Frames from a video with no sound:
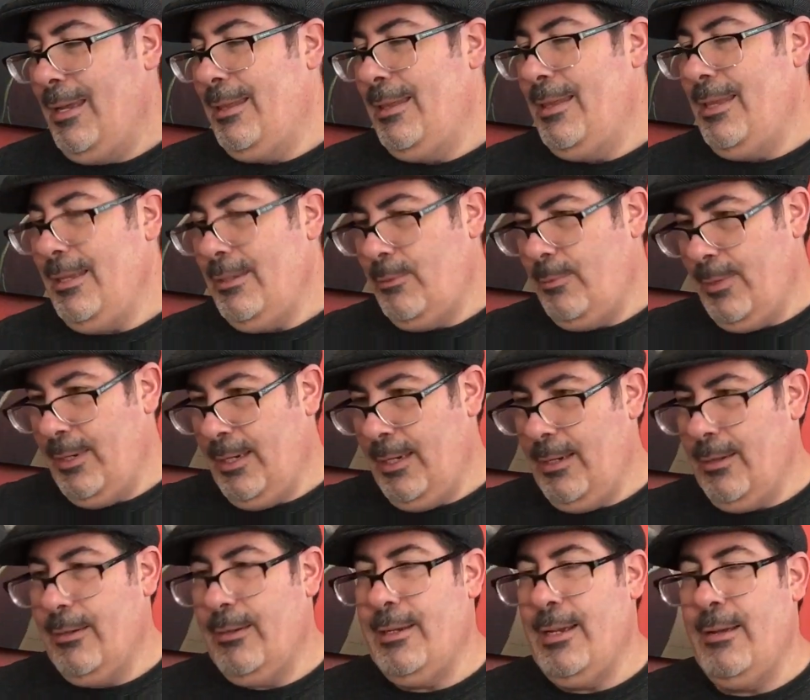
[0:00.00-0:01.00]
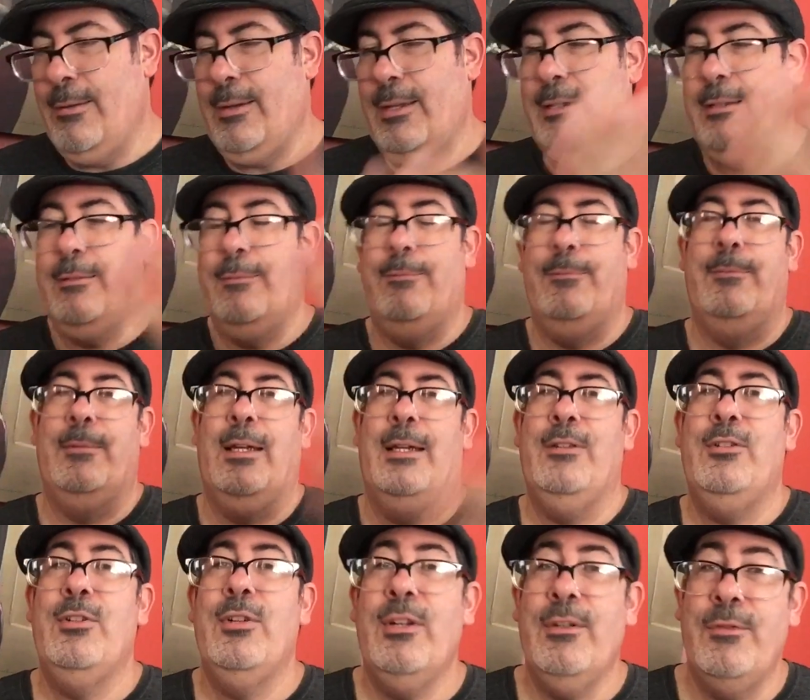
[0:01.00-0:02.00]
this one here, now I
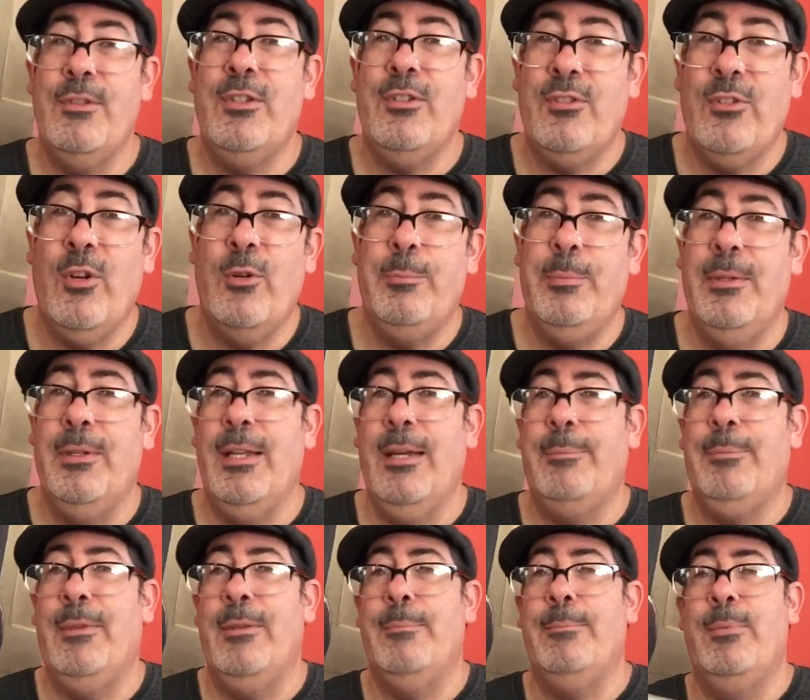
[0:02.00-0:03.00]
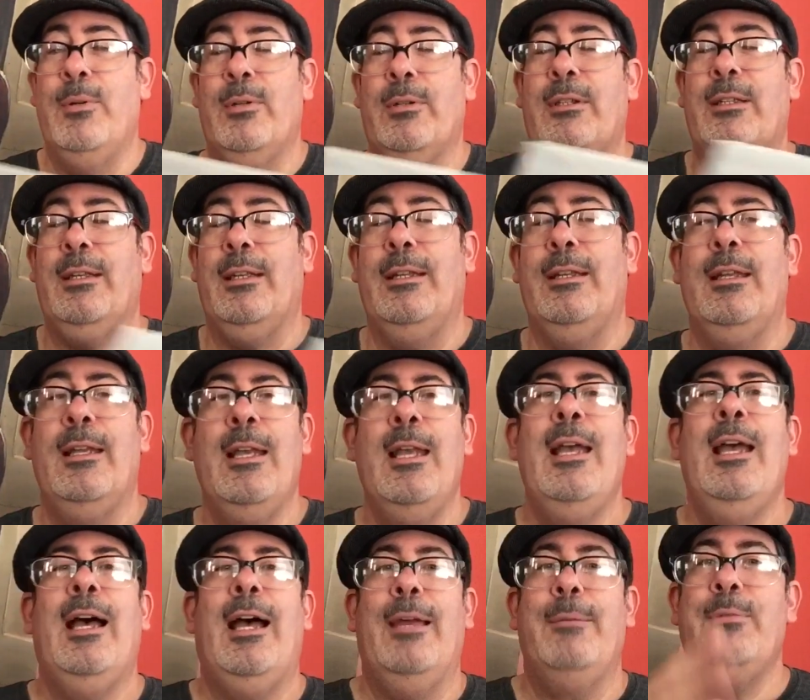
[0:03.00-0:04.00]
should have just opened up the book, and
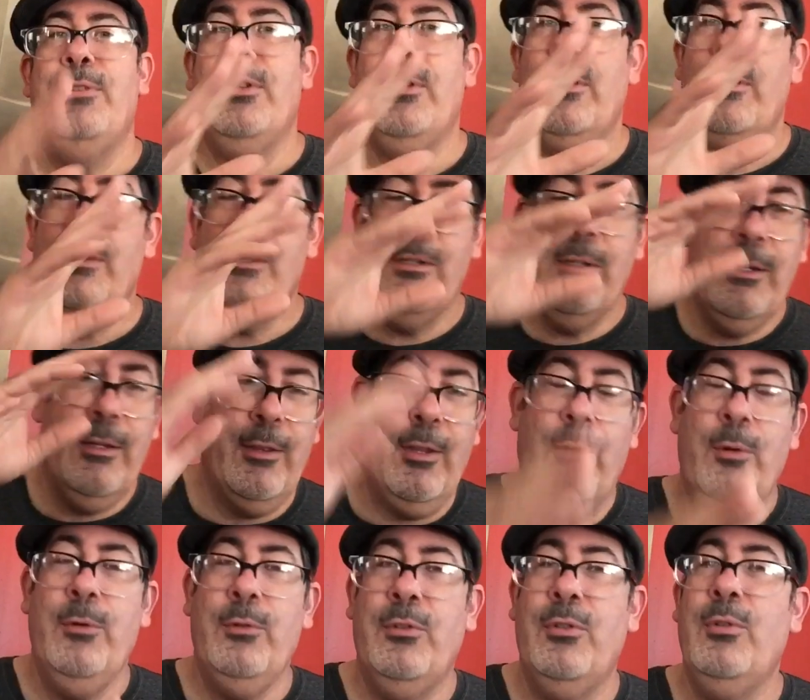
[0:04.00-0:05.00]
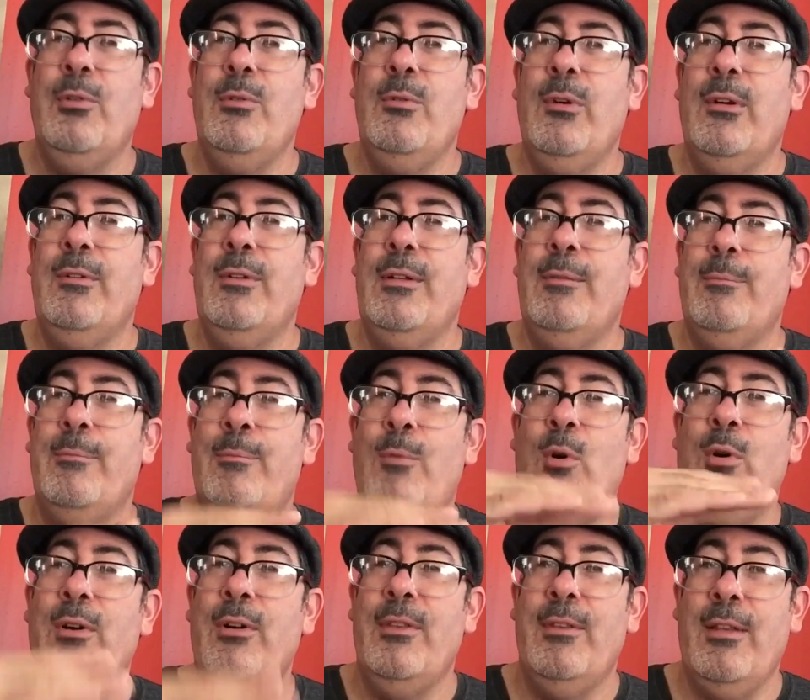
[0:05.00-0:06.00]
I'm sure those who are
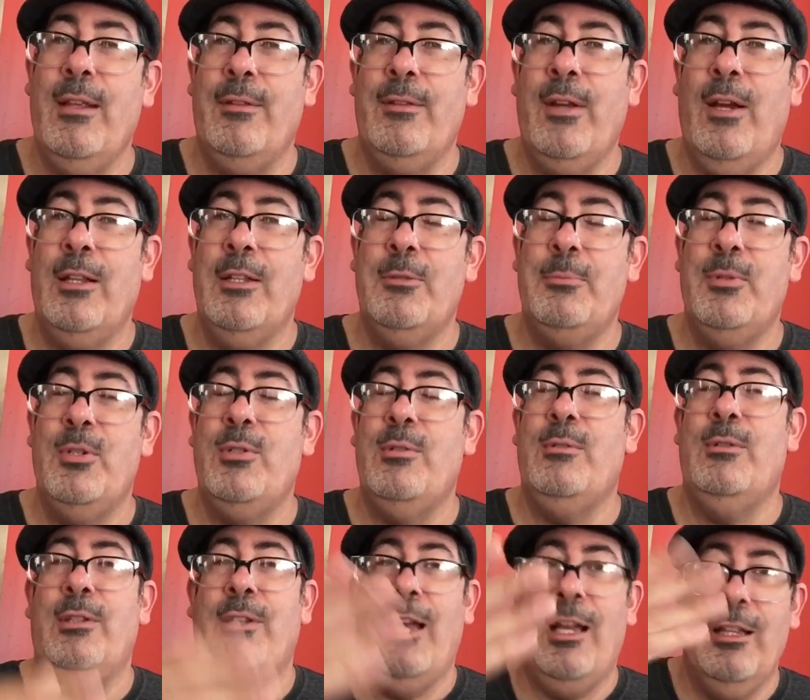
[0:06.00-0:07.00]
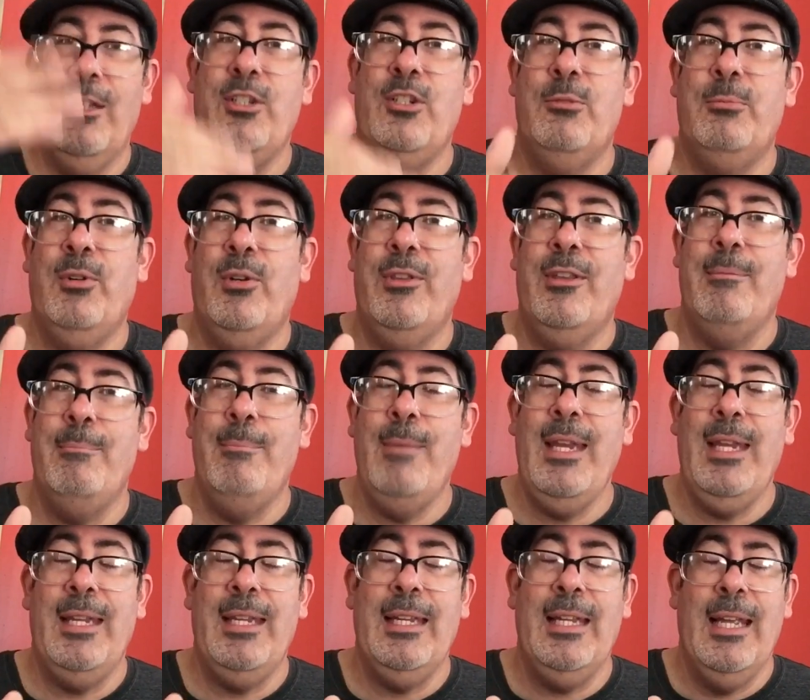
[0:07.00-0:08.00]
more knowledgeable than
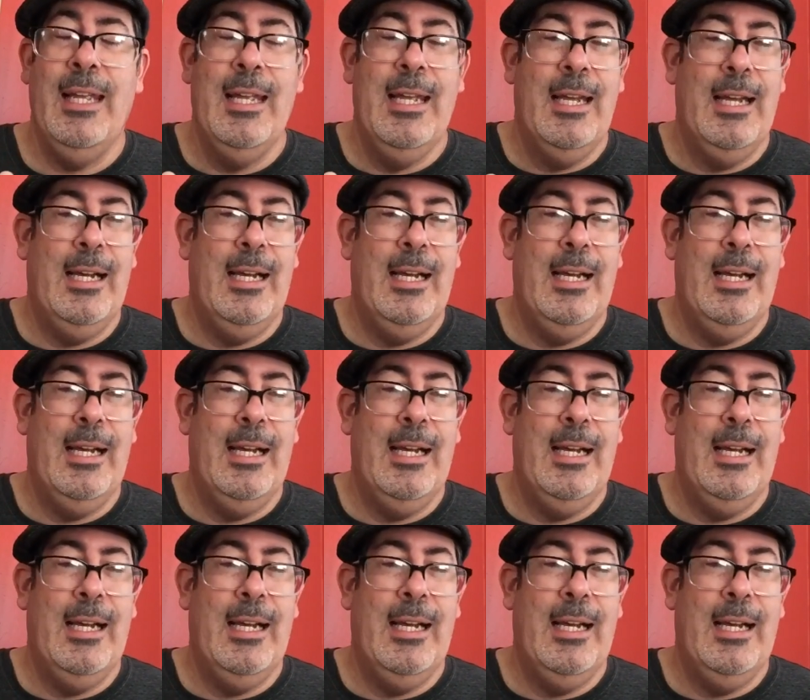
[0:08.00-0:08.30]
me